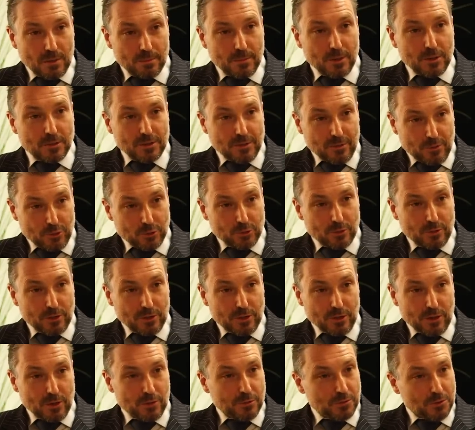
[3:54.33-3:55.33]
Because if you want to
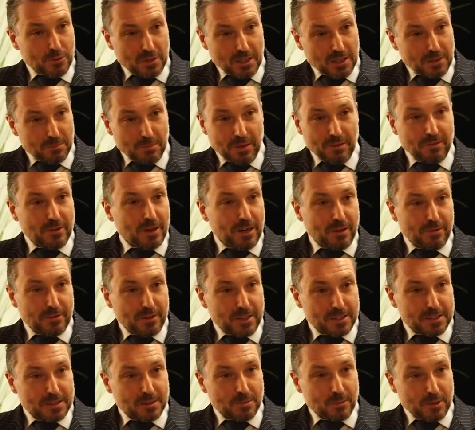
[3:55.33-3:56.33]
run alone, you can be very
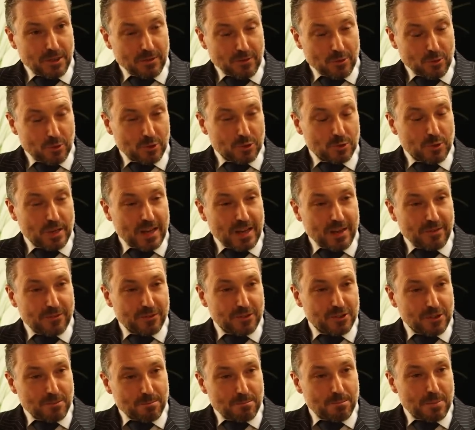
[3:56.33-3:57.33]
fast. But if you want to have
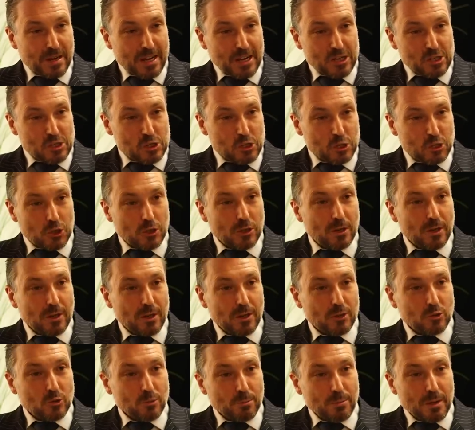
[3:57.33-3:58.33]
some pleasure
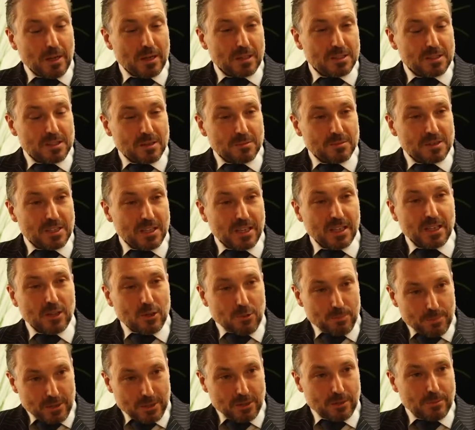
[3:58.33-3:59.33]
to build something,
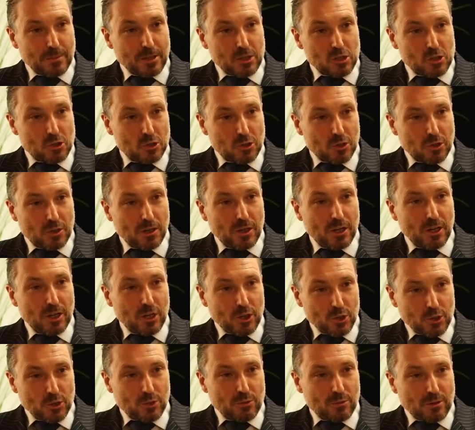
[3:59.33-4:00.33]
you better make sure
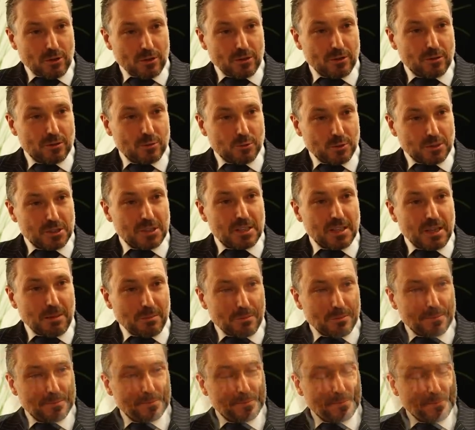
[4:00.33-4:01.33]
you run with a team.